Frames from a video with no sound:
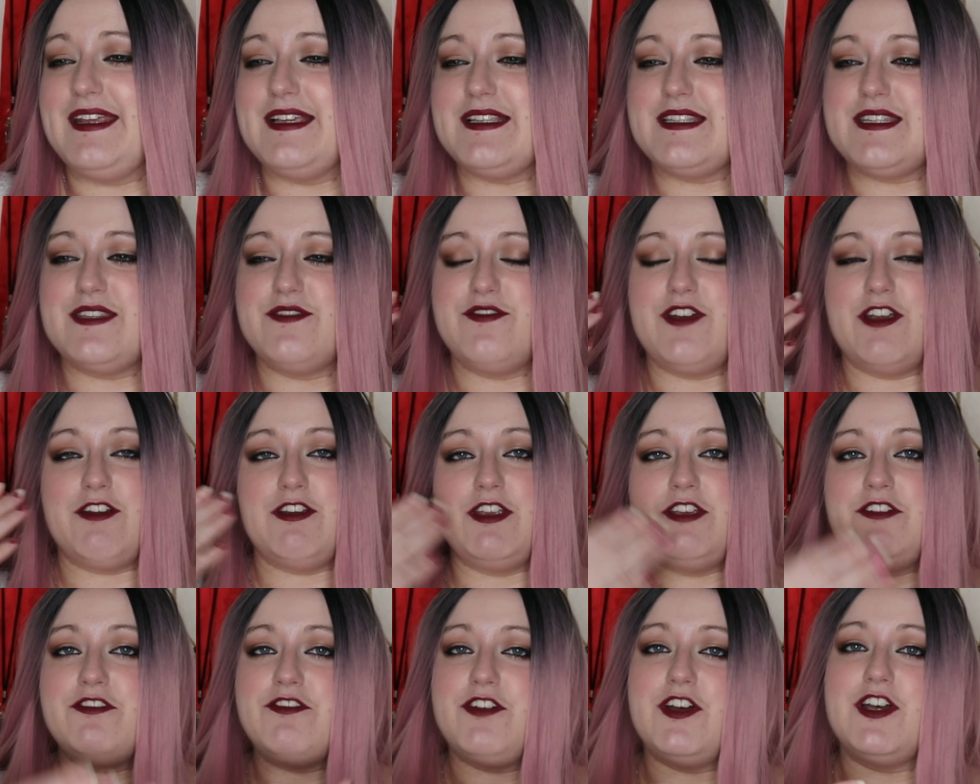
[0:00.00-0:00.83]
it's the
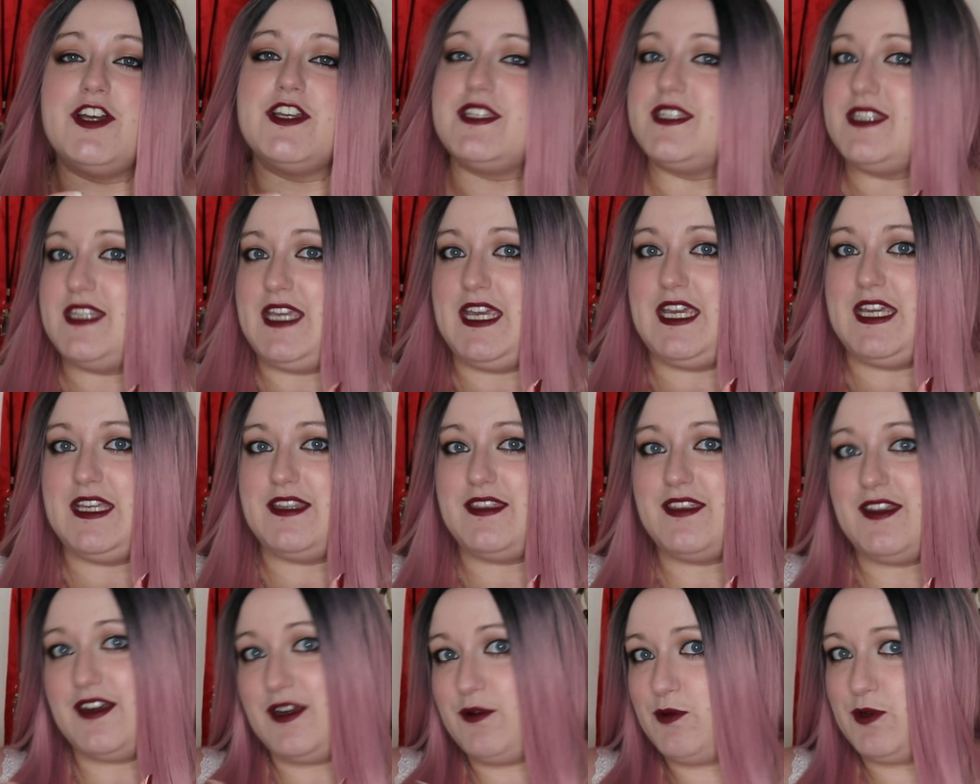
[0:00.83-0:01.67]
very first thing
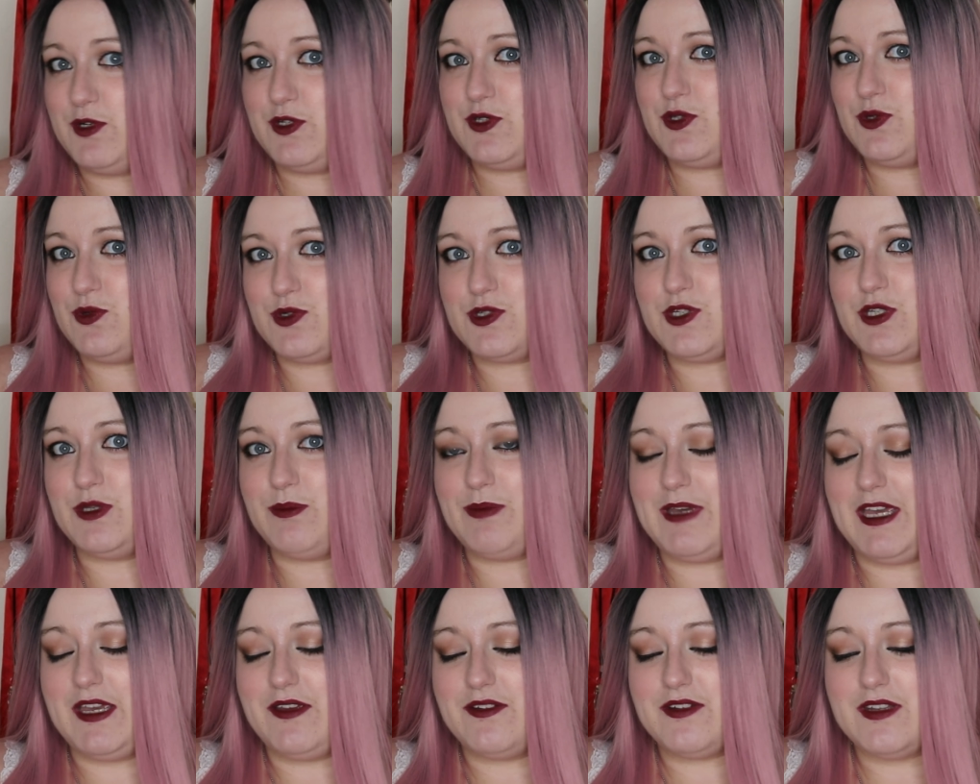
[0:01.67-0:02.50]
that I want to talk to you
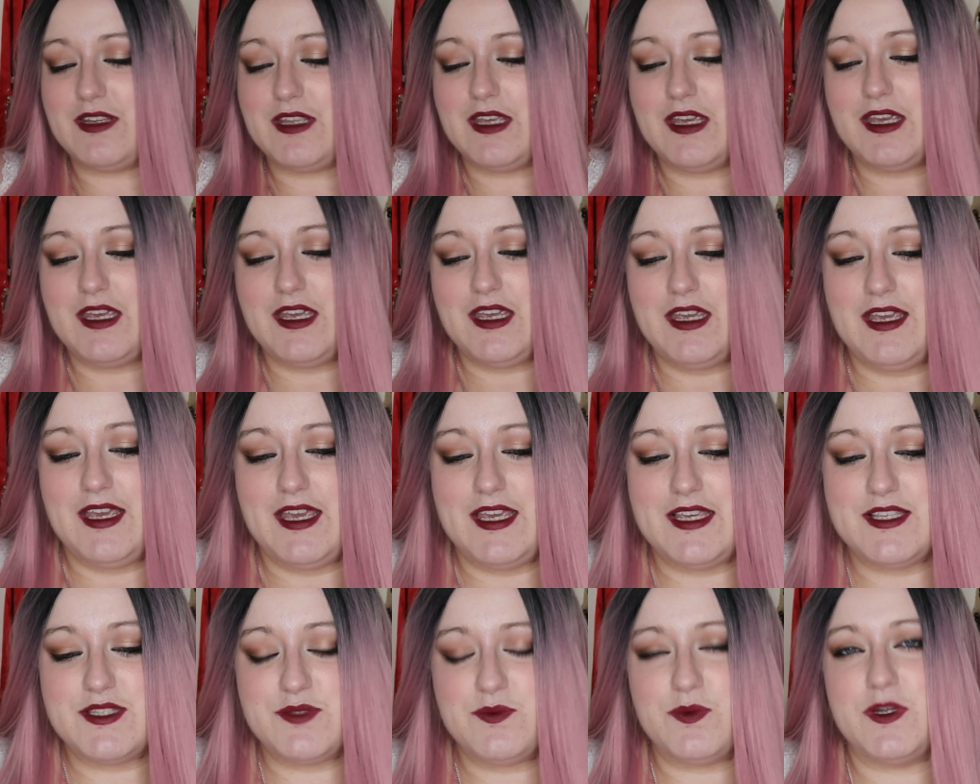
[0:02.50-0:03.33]
about,
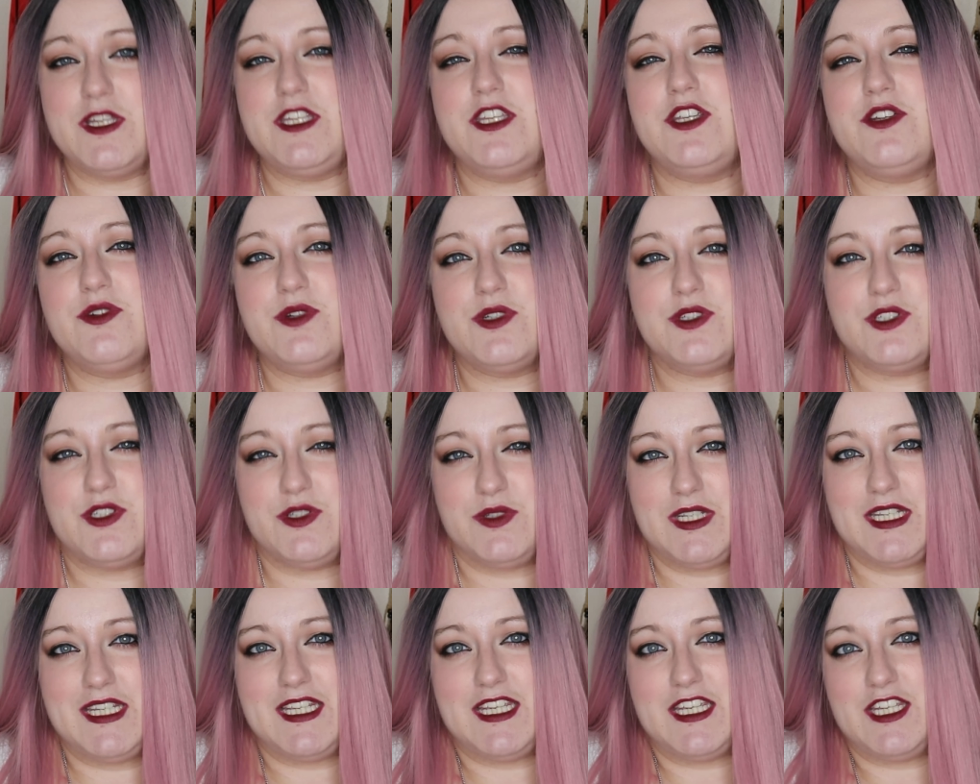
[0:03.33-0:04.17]
is when you are
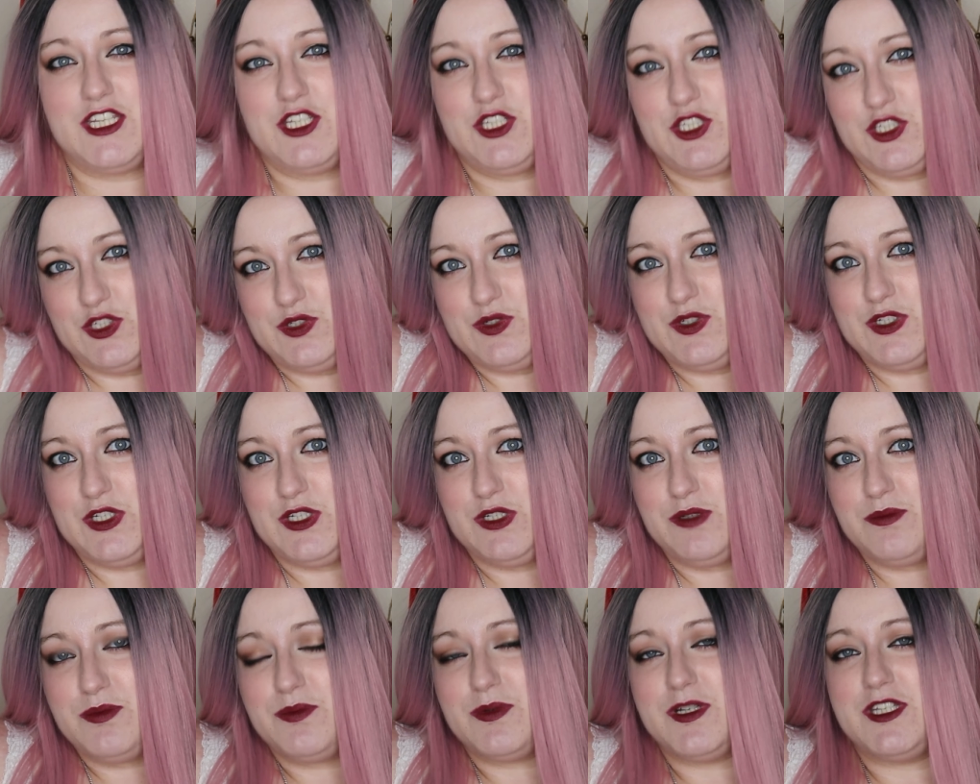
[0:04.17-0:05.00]
doing
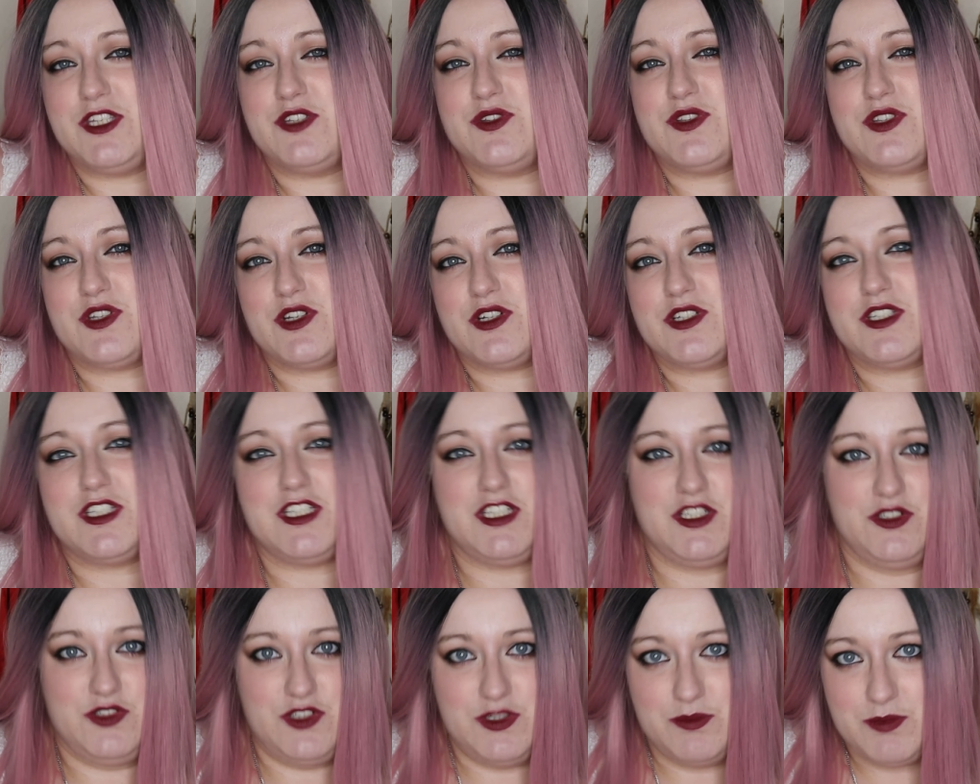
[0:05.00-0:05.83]
YouTube, when you start a
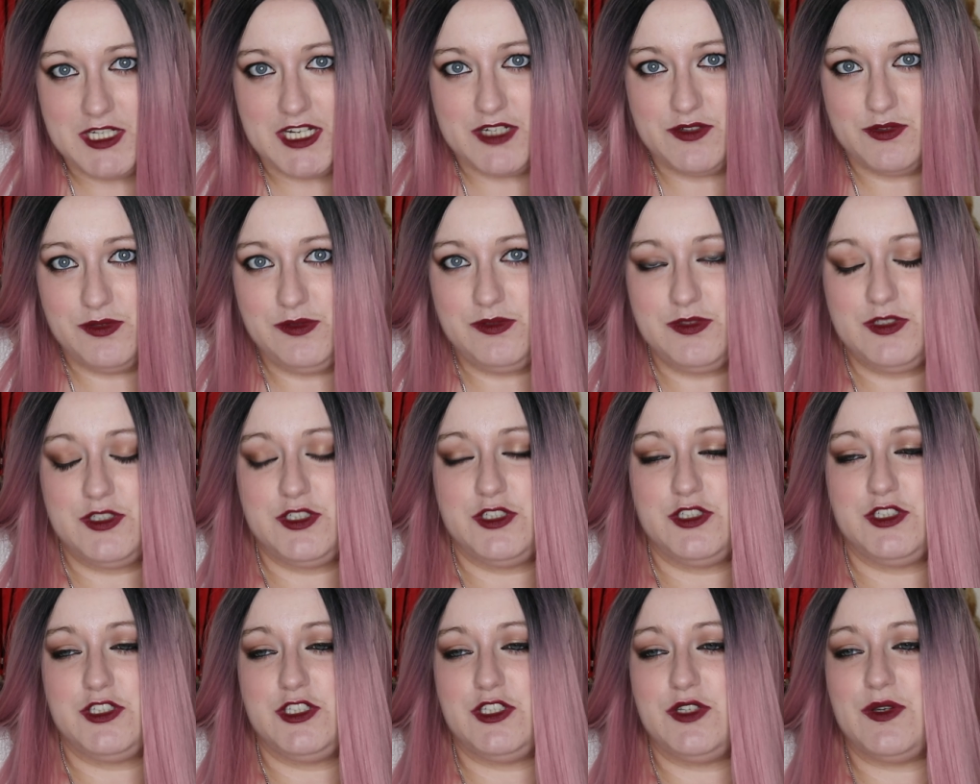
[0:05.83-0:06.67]
YouTube channel,
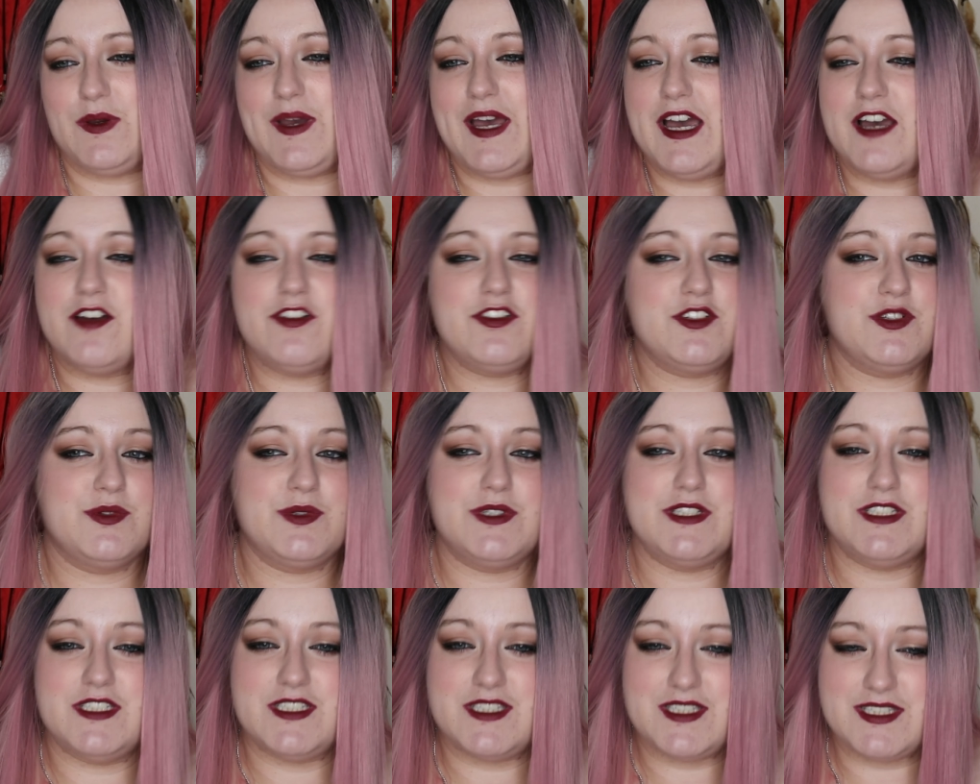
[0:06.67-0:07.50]
you have to
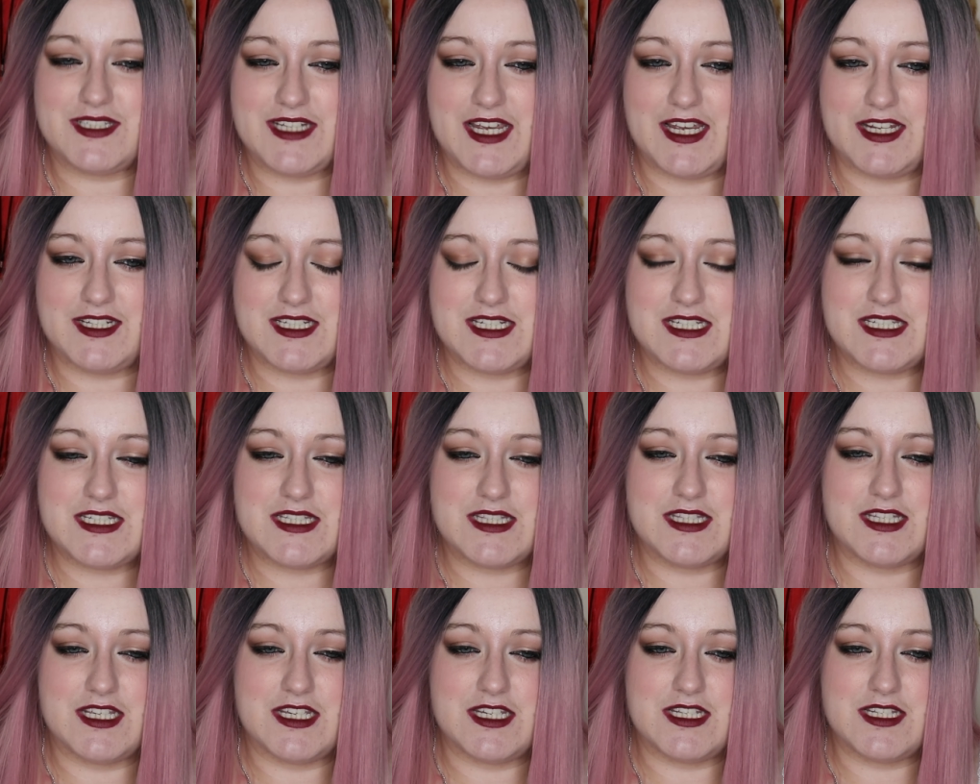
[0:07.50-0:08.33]
understand
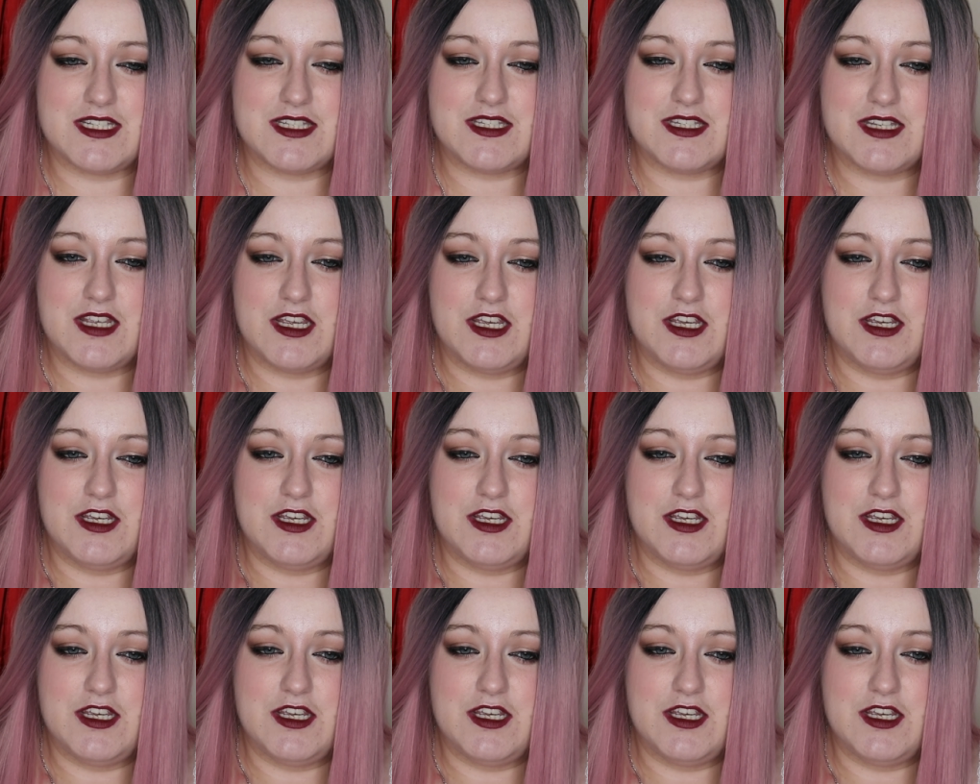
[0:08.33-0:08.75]
that